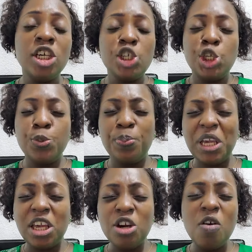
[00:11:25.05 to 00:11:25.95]

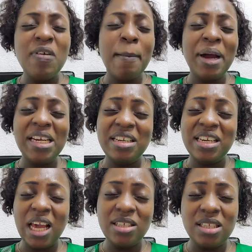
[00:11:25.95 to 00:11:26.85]
speaking over my
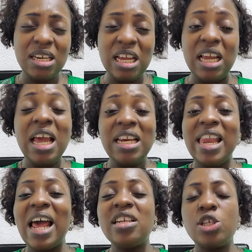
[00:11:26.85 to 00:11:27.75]
destiny
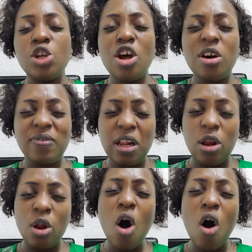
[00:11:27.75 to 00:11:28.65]
that is not of the
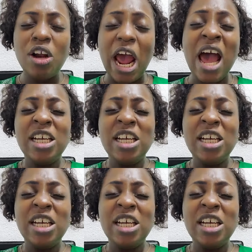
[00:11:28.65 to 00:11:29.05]
Lord,